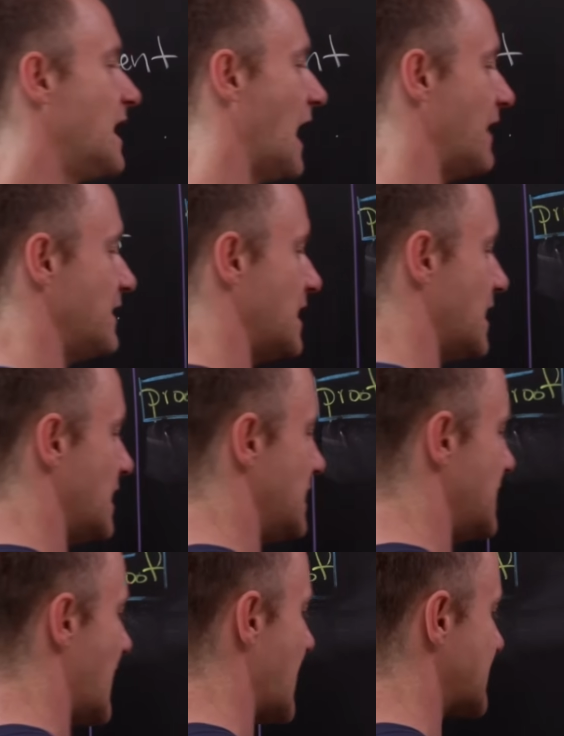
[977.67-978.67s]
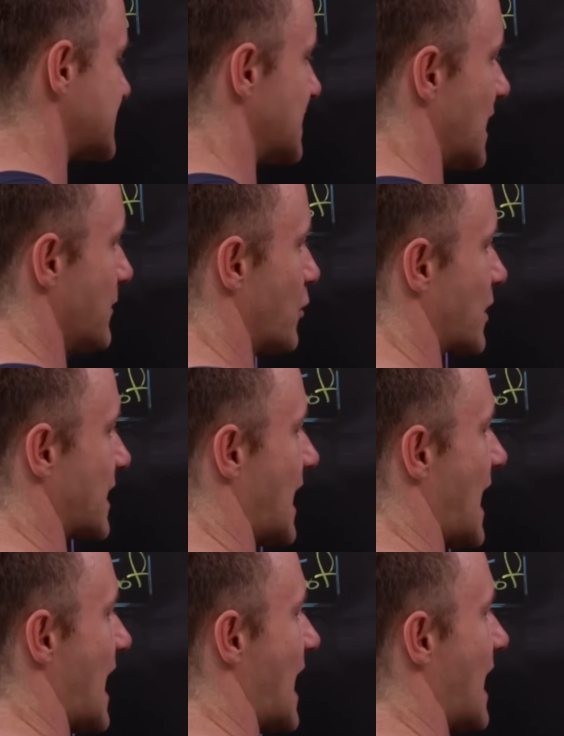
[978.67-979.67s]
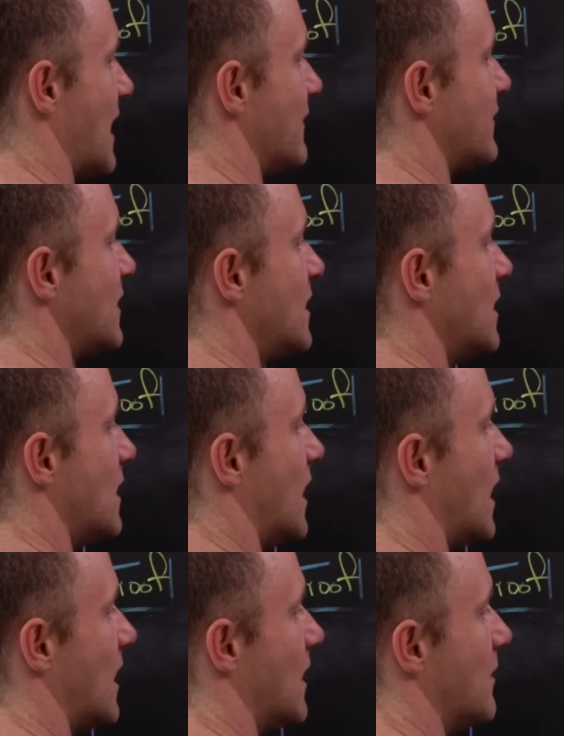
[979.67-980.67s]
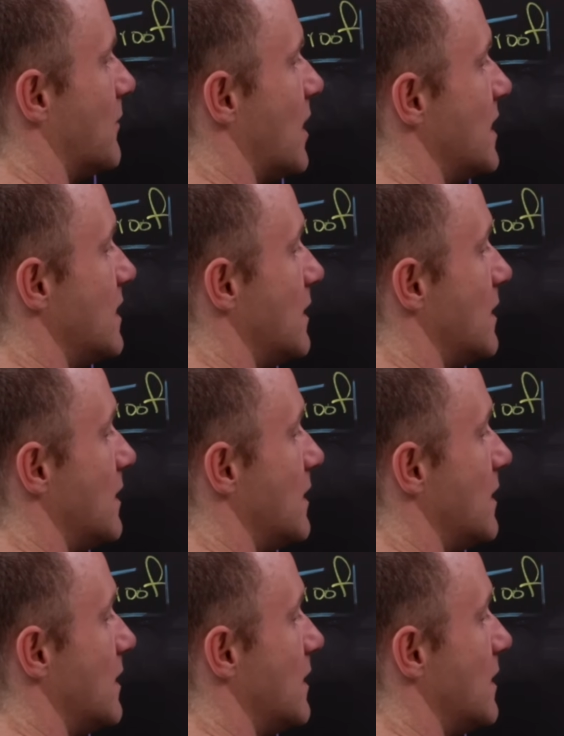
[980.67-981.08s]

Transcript: And then next up, we're gonna have um,